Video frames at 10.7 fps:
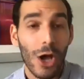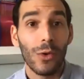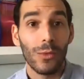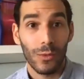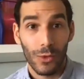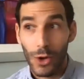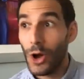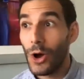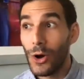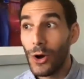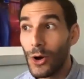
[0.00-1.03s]
their
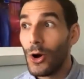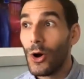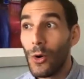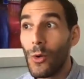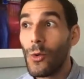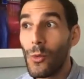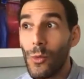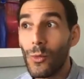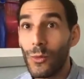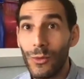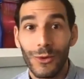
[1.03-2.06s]
neighborhood, in this
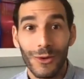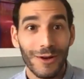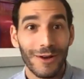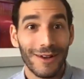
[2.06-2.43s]
neighborhood.